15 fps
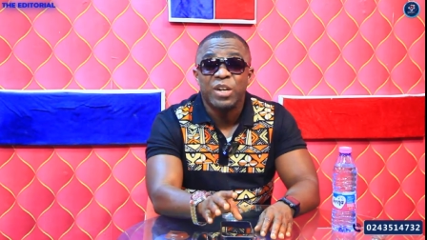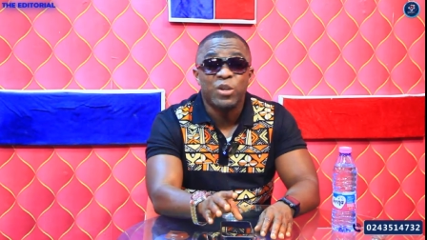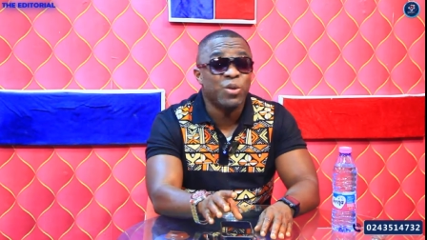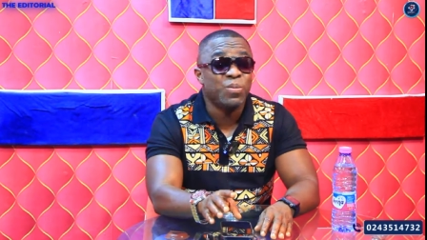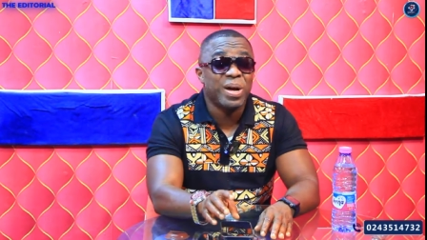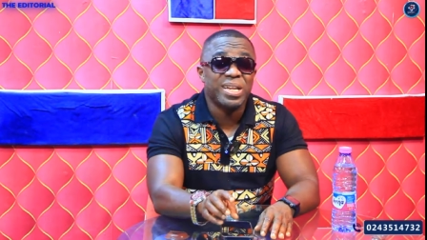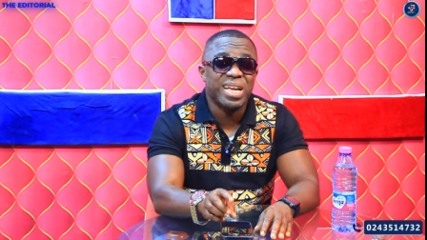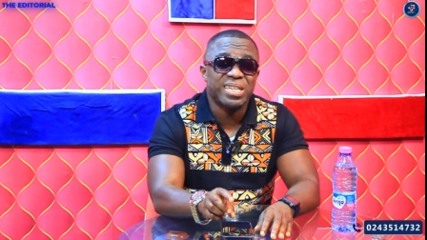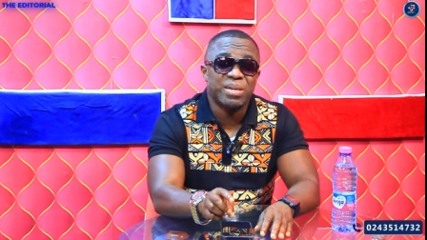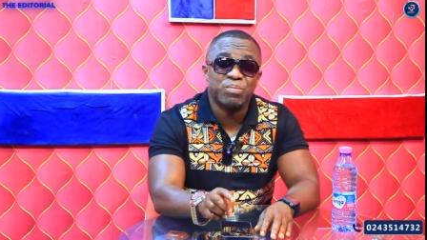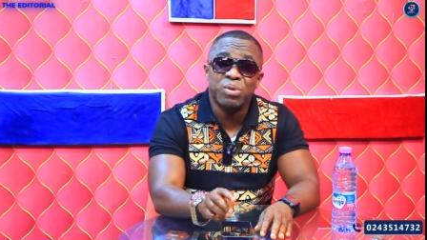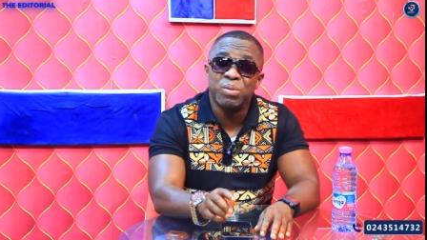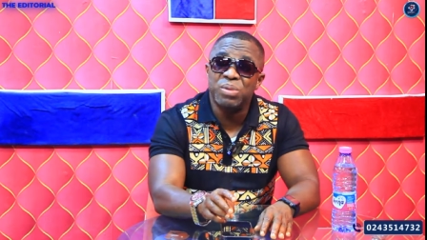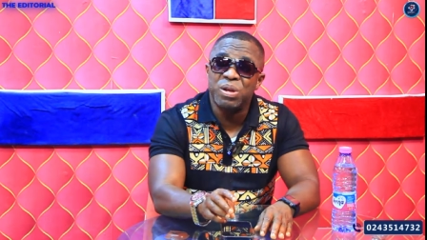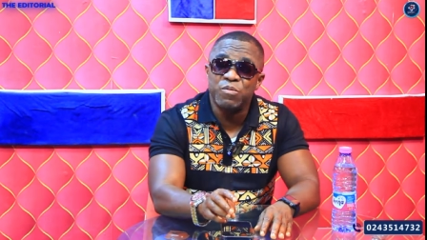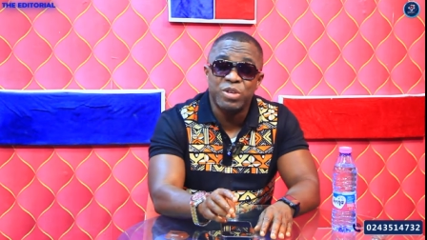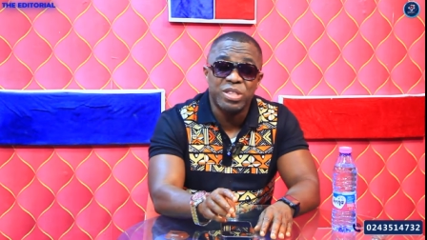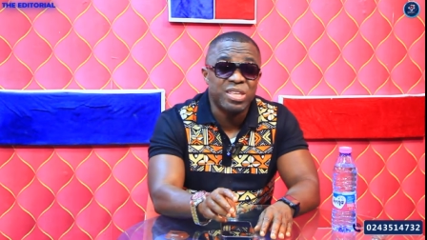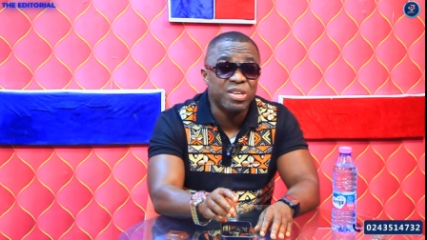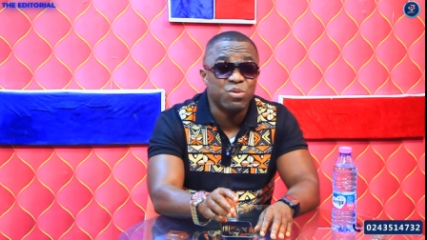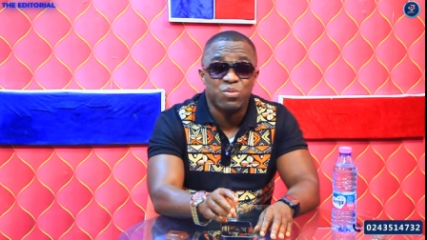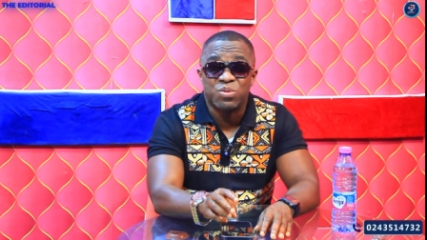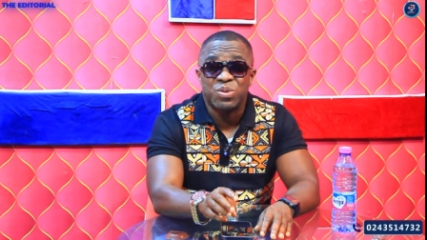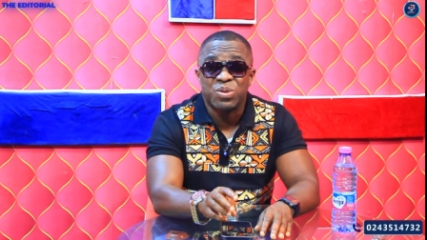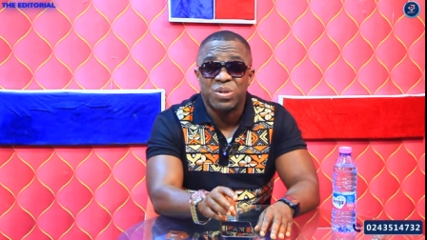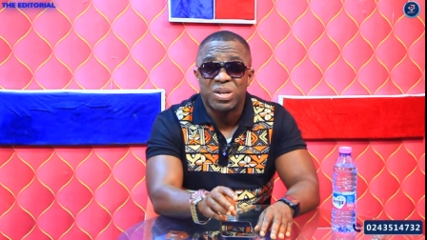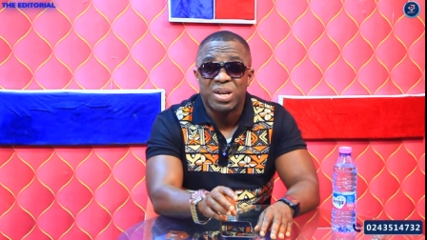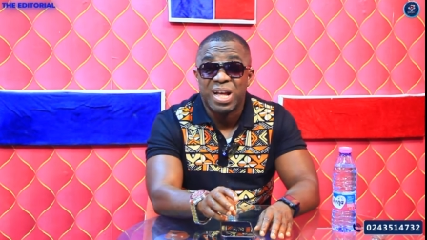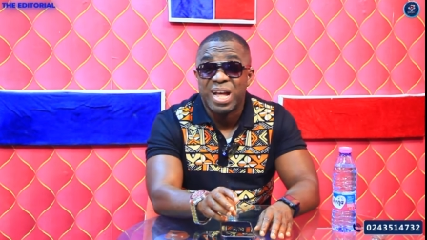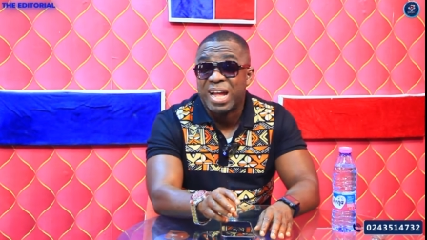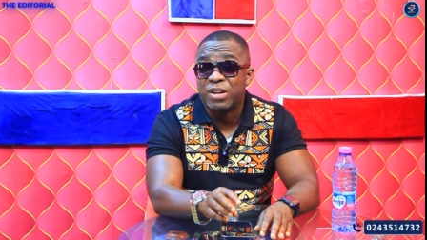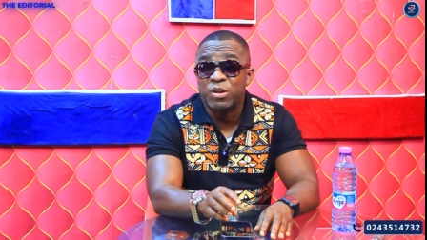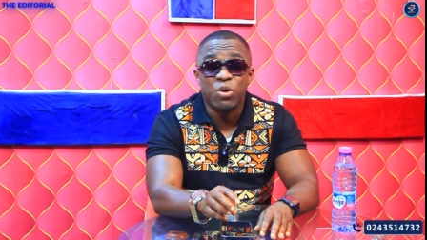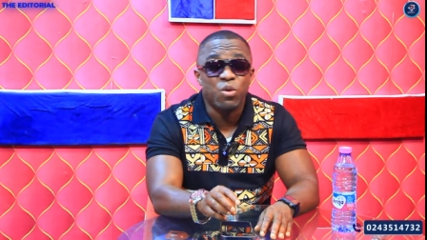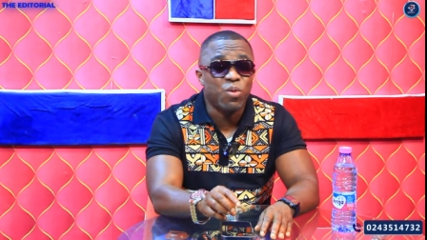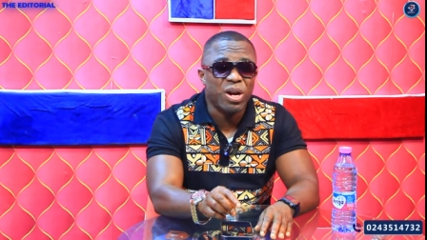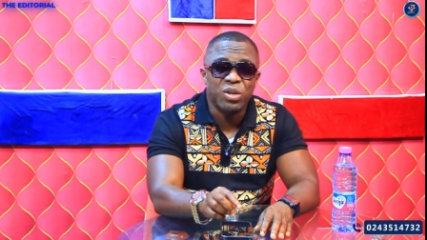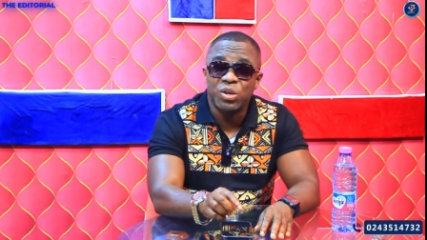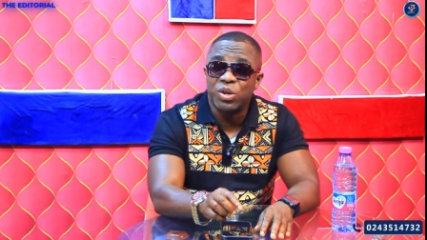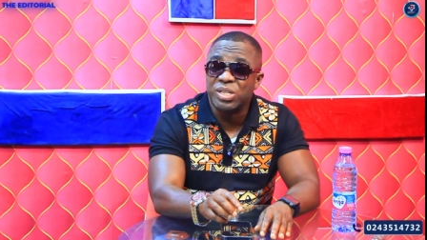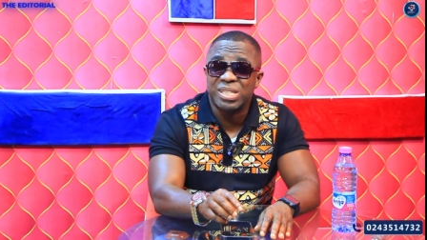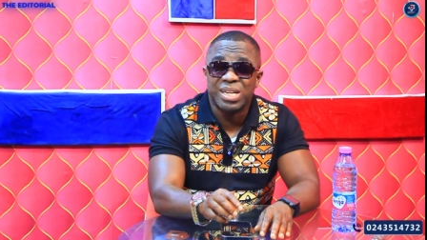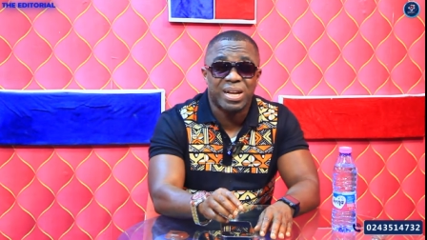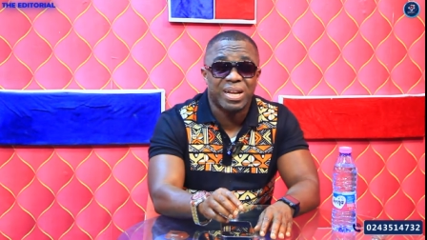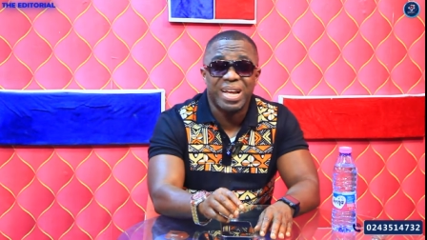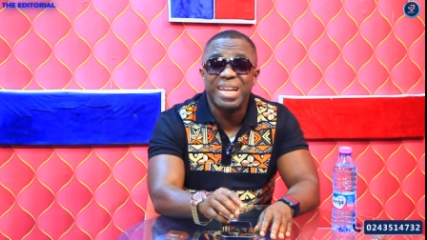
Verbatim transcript: Nobody has a problem with you. I know one doctor.